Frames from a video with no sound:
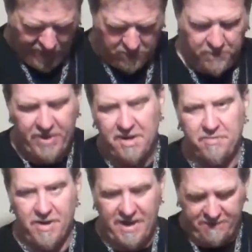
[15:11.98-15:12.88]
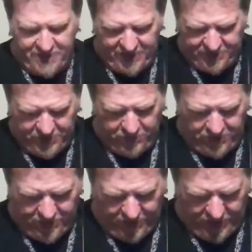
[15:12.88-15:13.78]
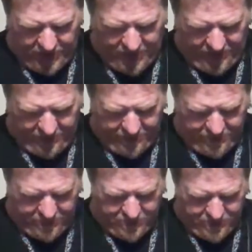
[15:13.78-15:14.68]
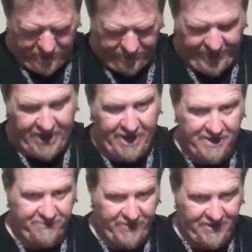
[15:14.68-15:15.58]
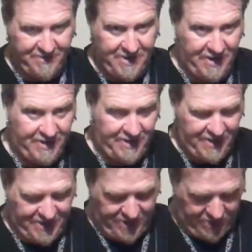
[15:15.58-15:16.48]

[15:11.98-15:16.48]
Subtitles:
My pedal board, I have a tuner, Van Halen Phase 90 and